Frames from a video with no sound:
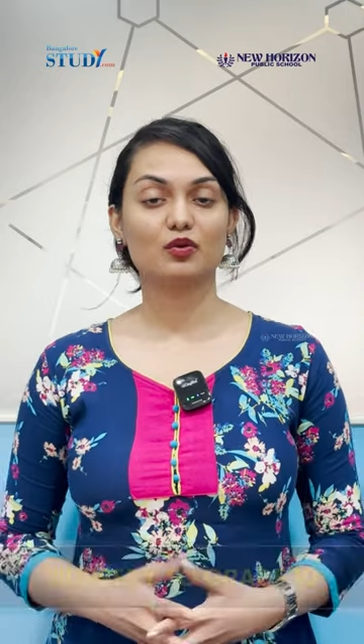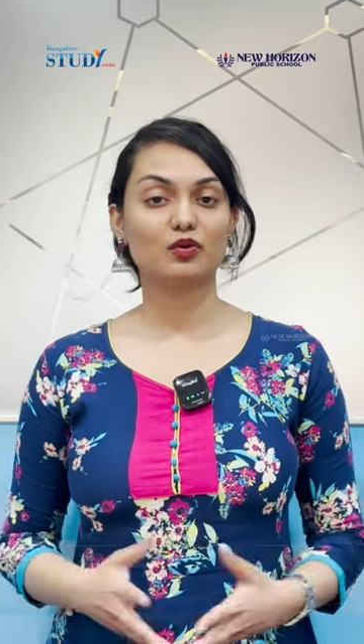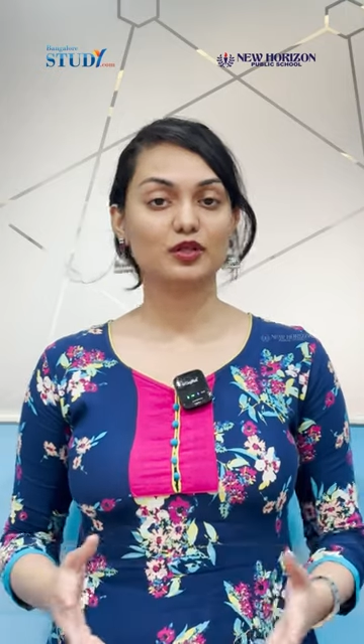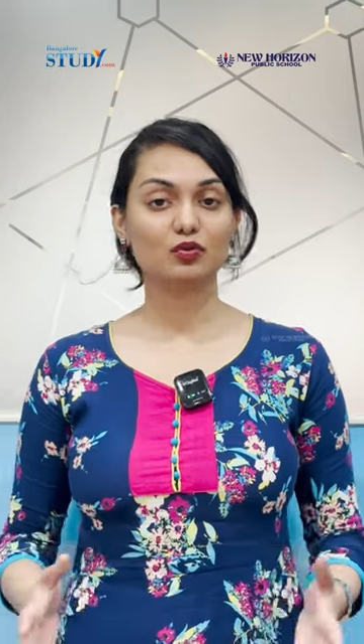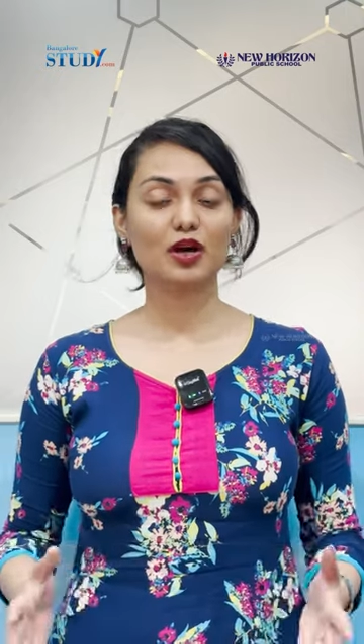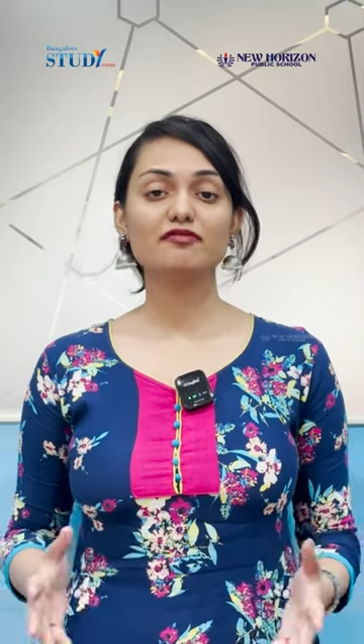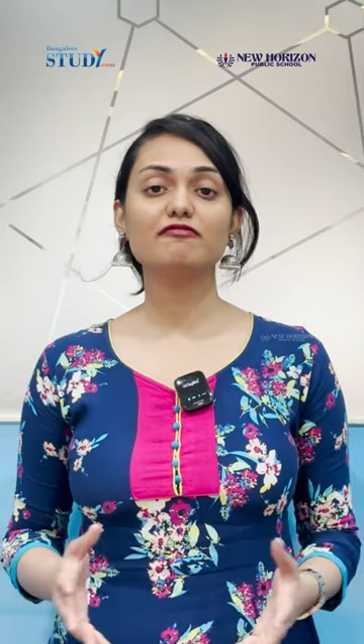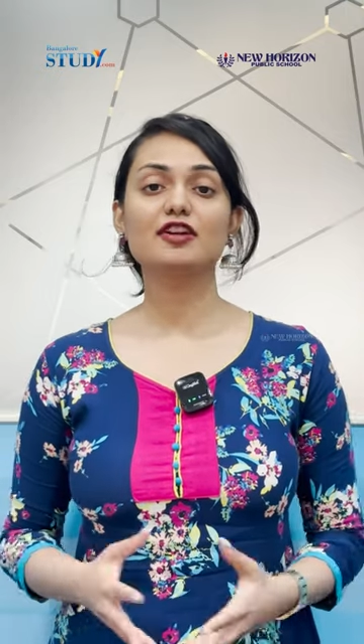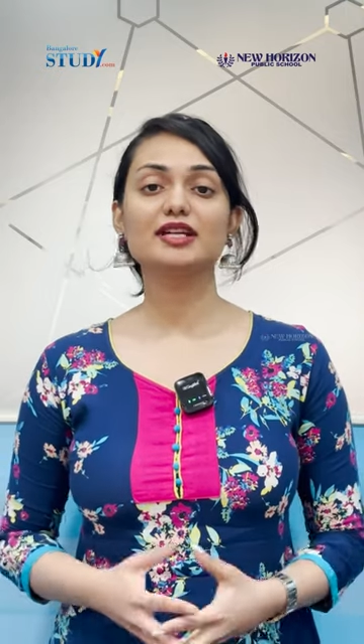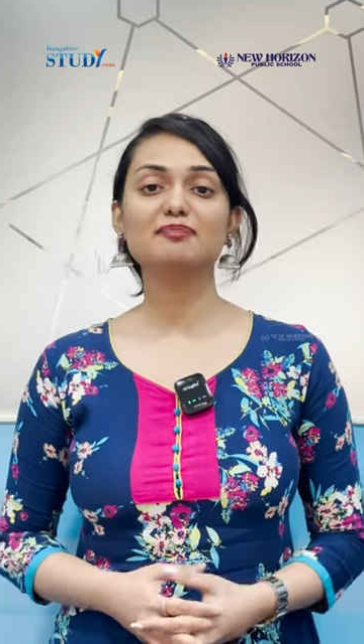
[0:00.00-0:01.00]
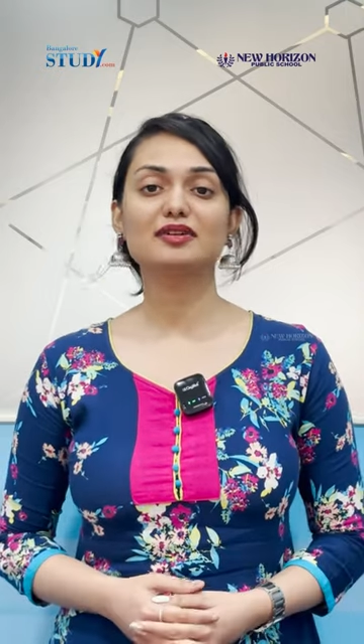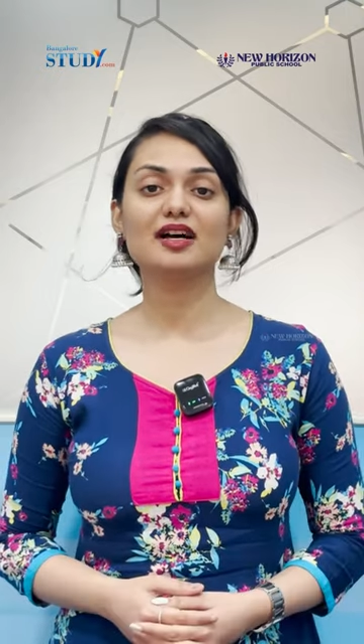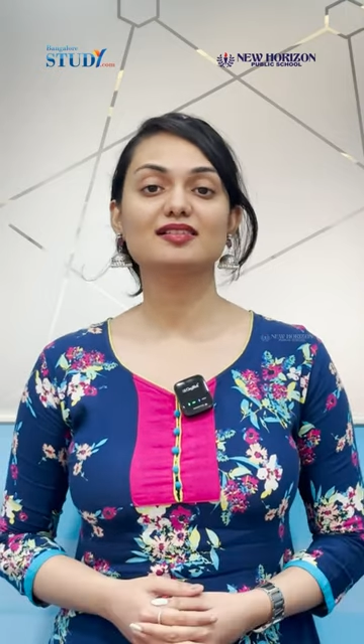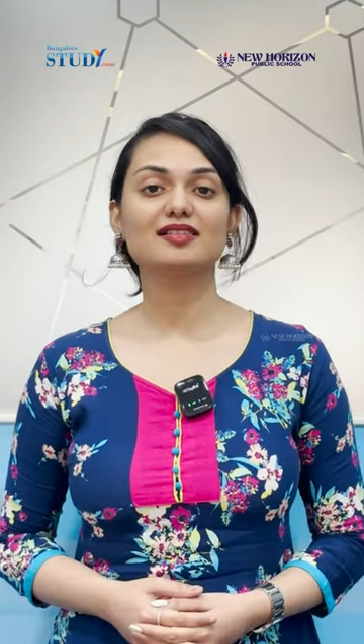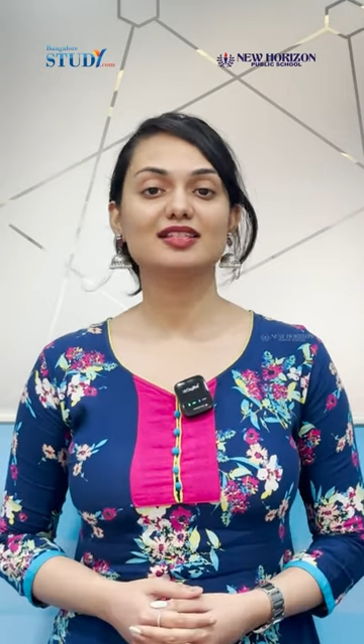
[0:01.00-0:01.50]
With 140
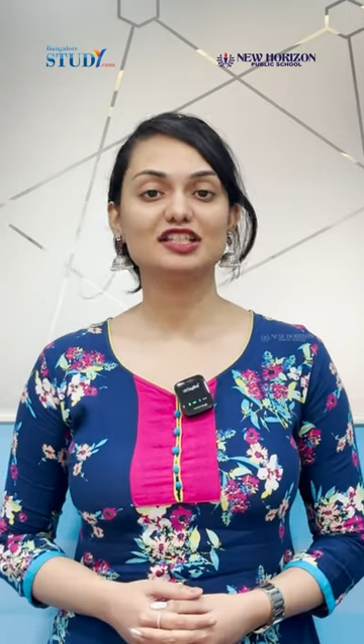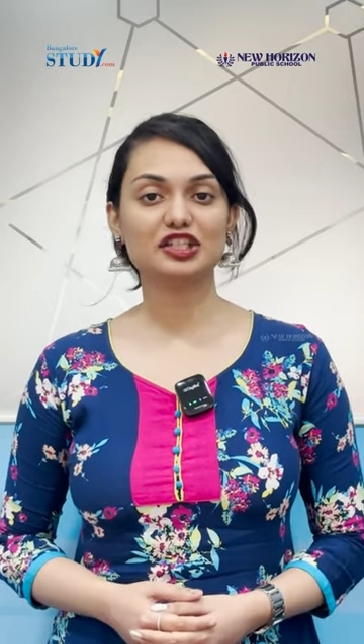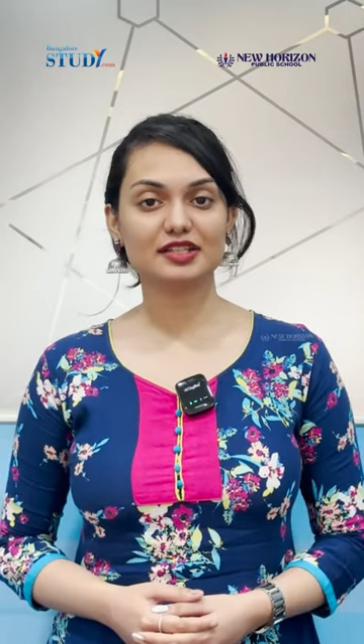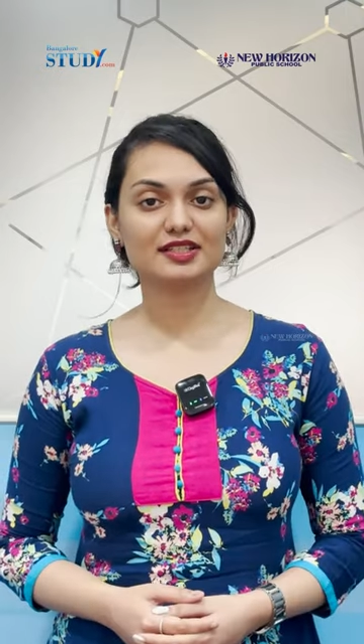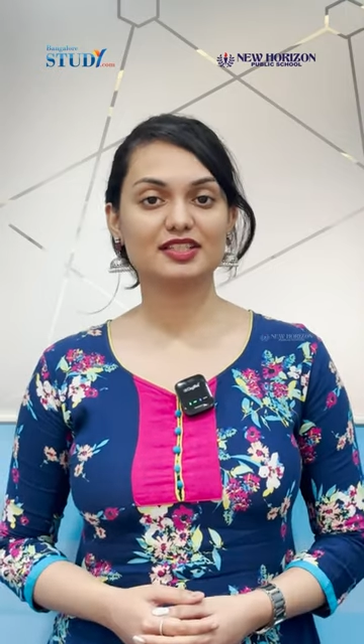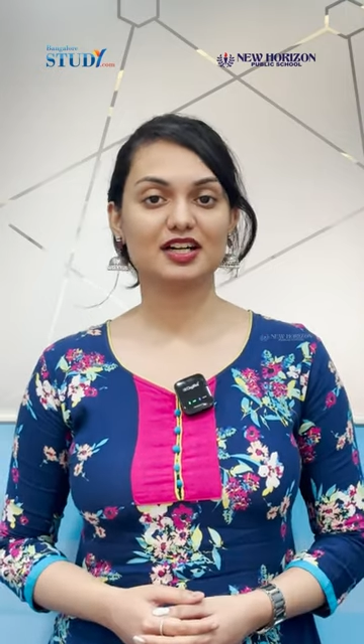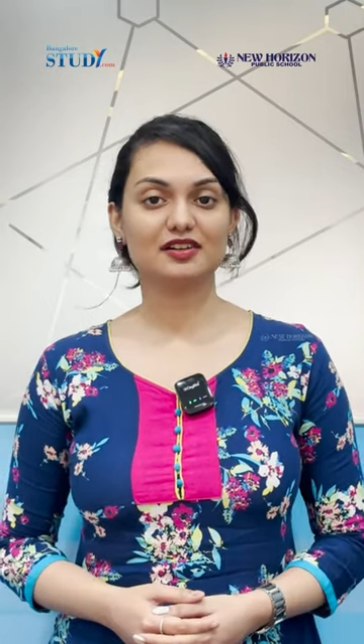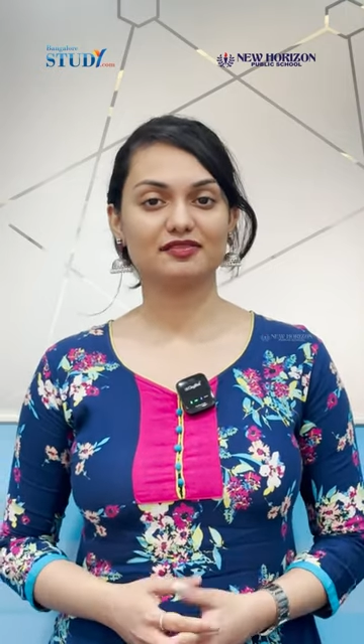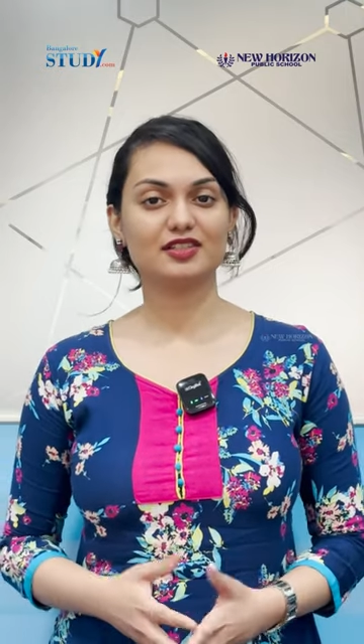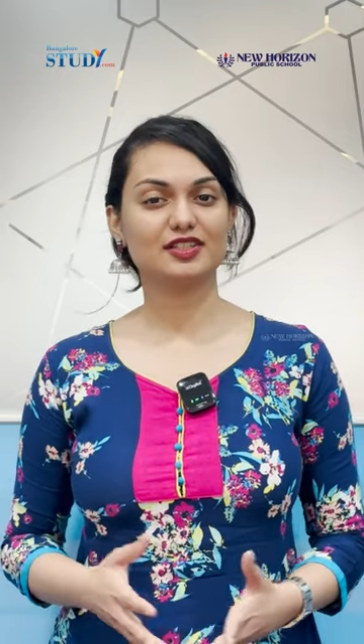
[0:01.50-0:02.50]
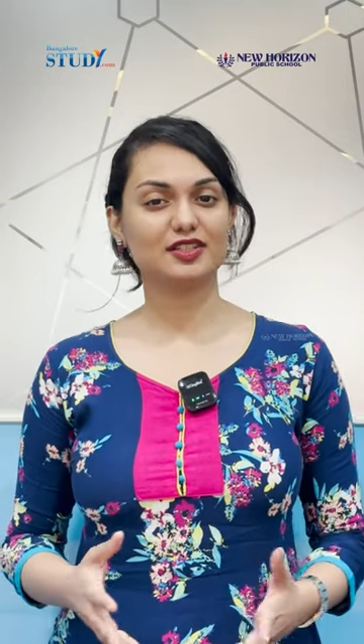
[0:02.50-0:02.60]
plus teaching staff, the